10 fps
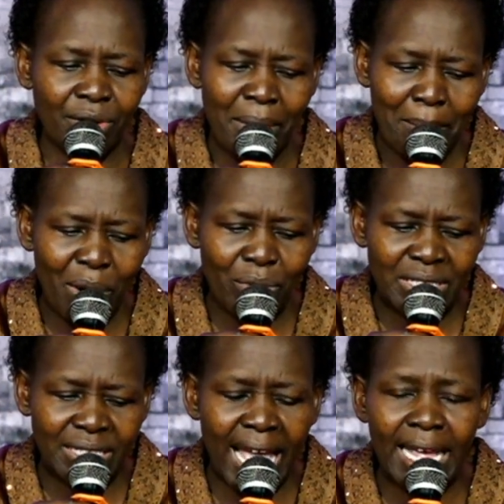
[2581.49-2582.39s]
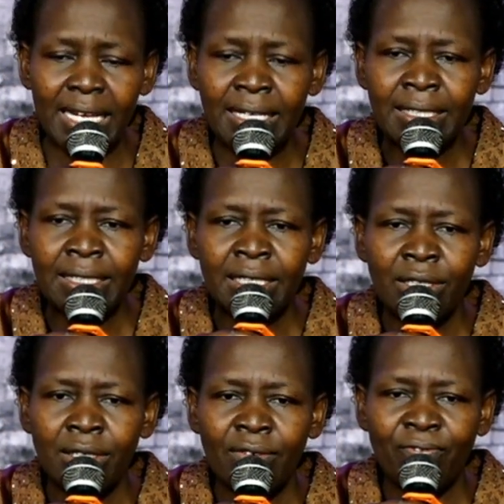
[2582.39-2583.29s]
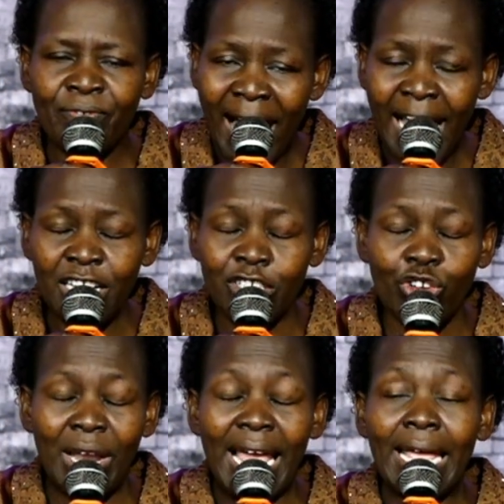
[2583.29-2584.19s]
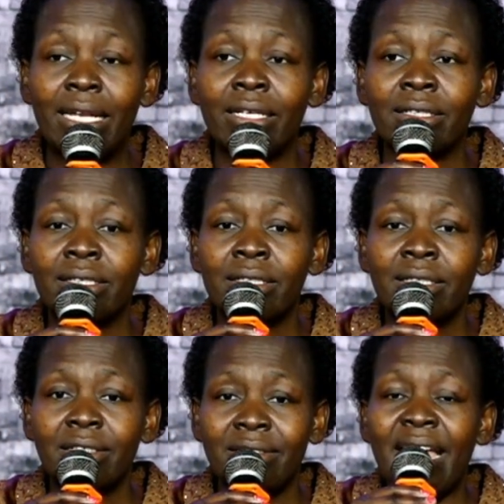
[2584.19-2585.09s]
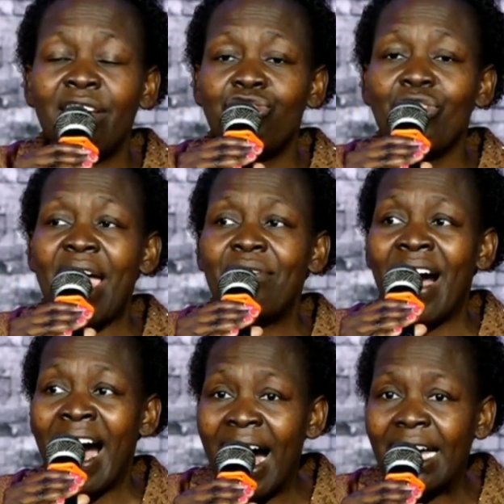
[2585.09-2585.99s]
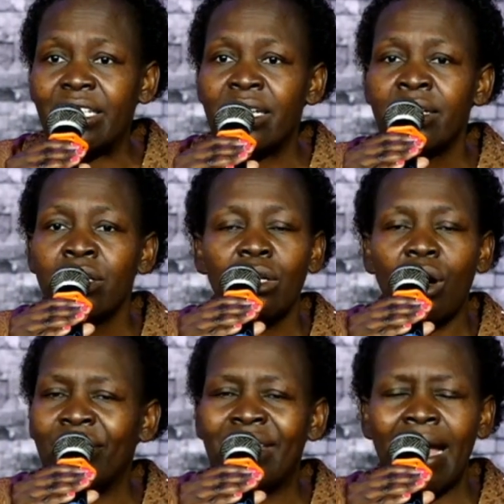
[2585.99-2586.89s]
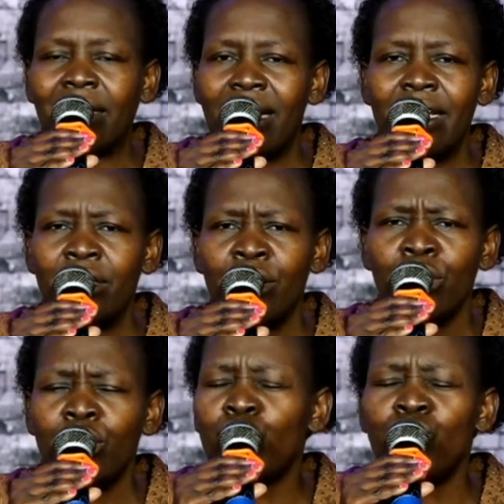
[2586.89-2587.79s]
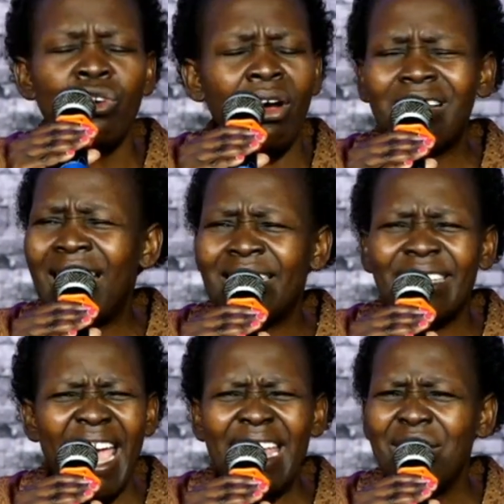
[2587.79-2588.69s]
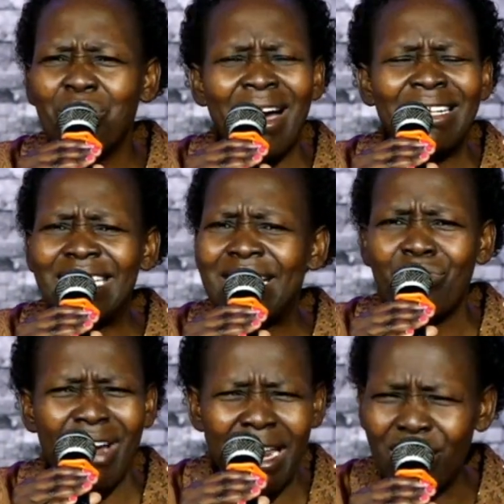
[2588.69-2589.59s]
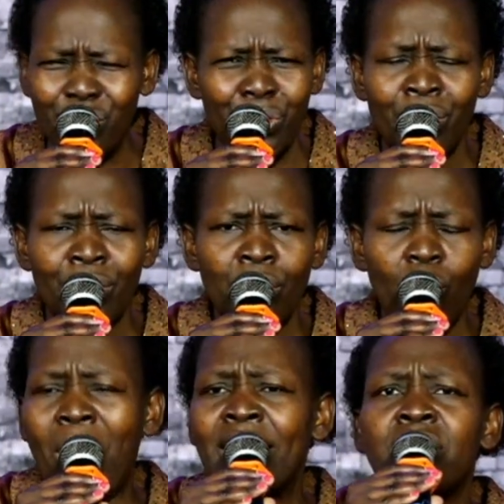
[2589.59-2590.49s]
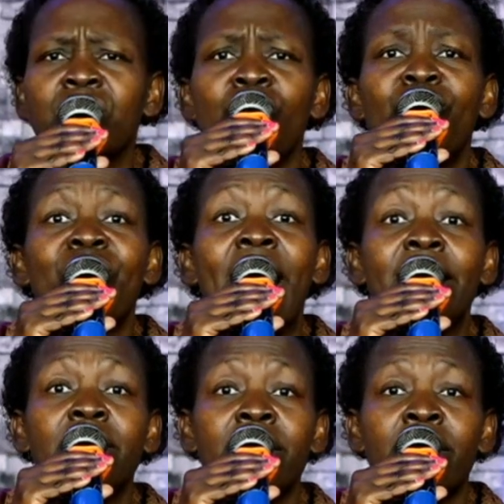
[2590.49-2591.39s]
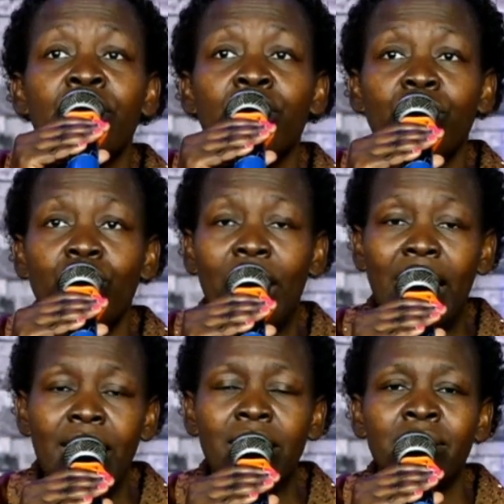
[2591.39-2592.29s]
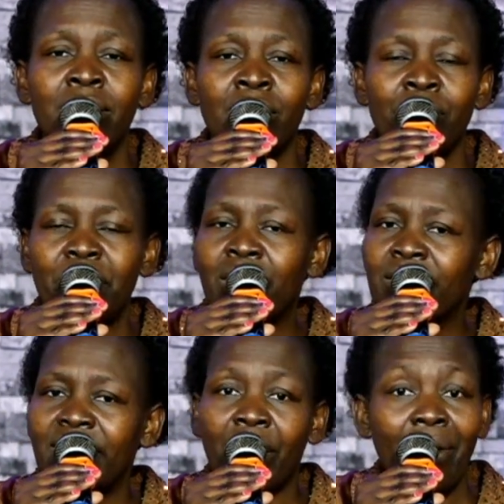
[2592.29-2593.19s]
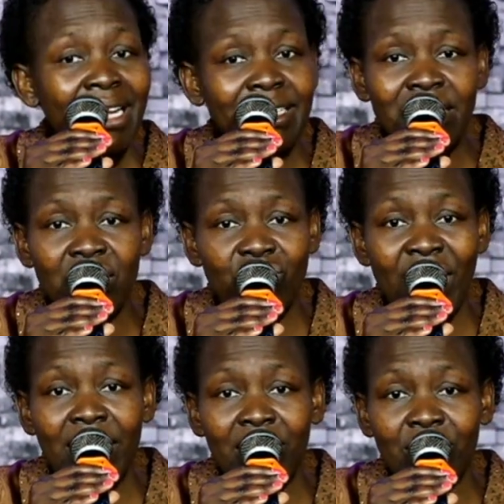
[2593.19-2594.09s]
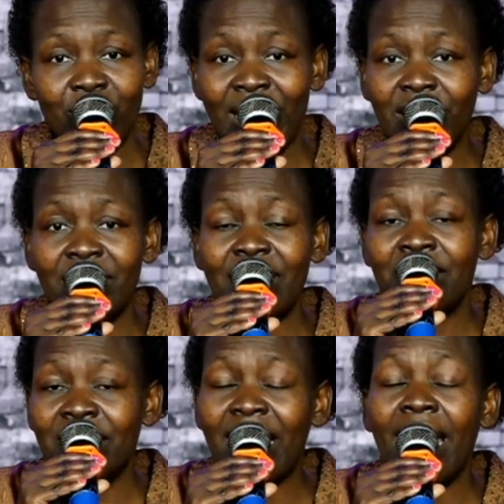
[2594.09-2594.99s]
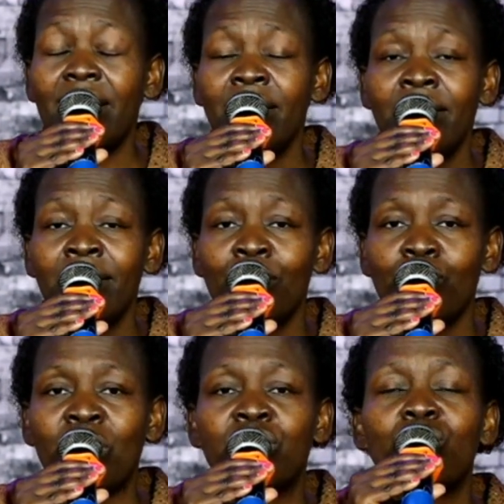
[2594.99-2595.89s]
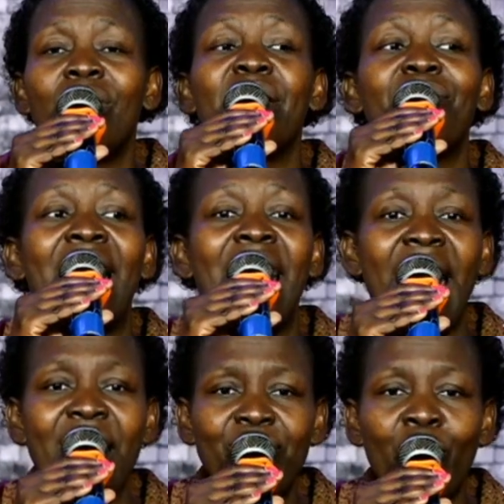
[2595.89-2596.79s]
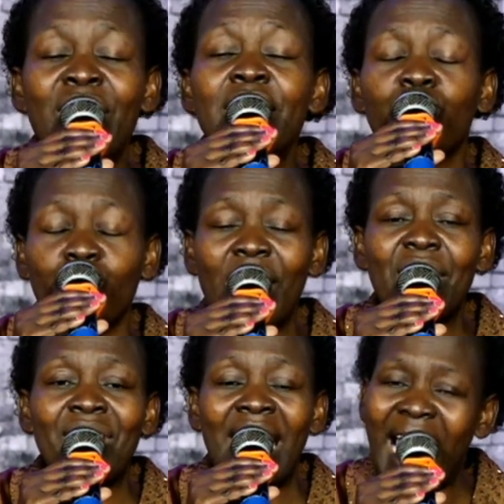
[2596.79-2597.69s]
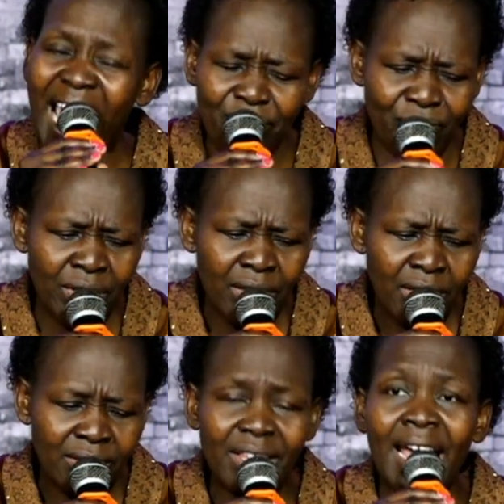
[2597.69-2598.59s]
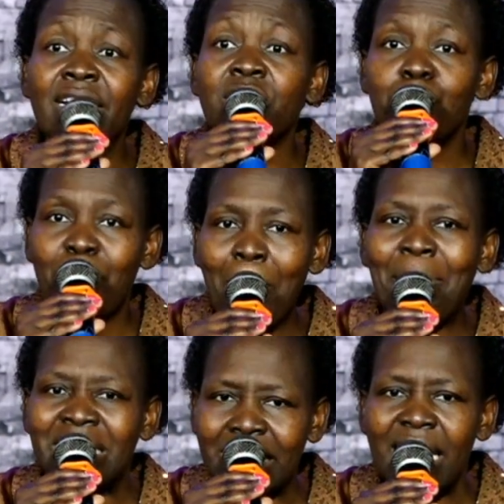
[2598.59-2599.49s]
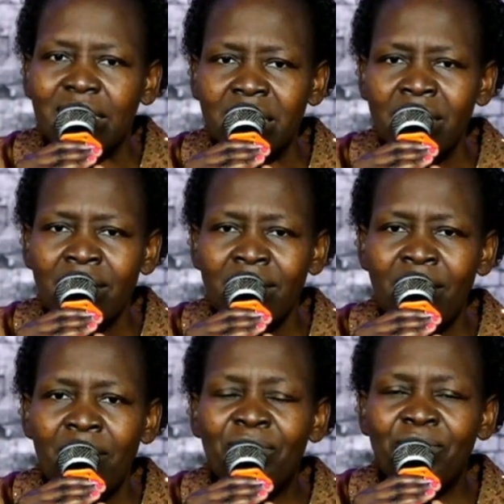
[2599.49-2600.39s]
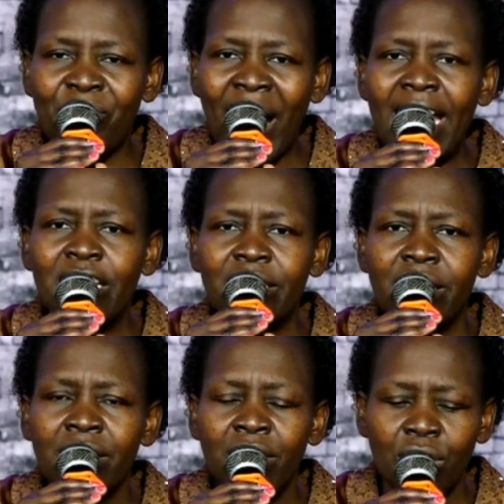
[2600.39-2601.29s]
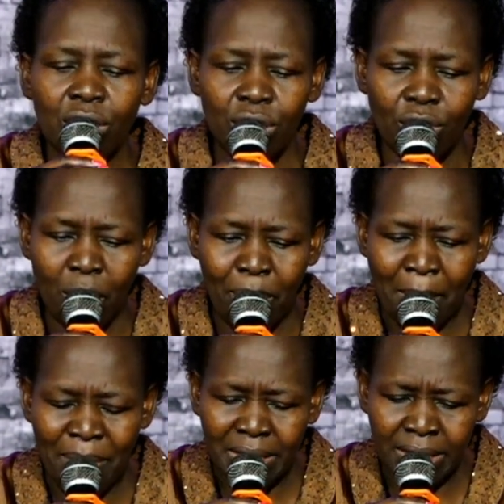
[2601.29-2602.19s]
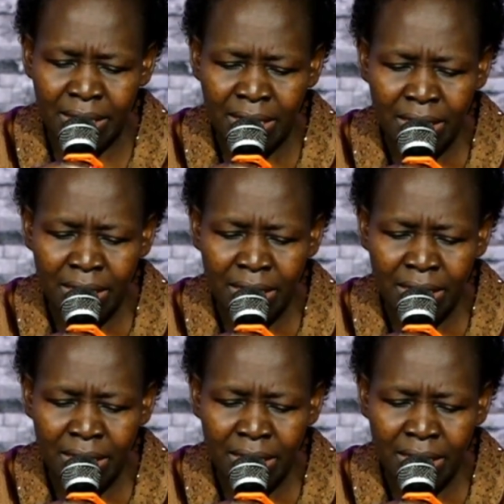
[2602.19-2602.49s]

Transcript: Remember, we said, find your lane, then drive hard on that lane. Do not let anyone derail you once you find your lane. Because the greatest tra tragedy, I said, was to live a life or is to live a life that is purposeless. Find your purpose.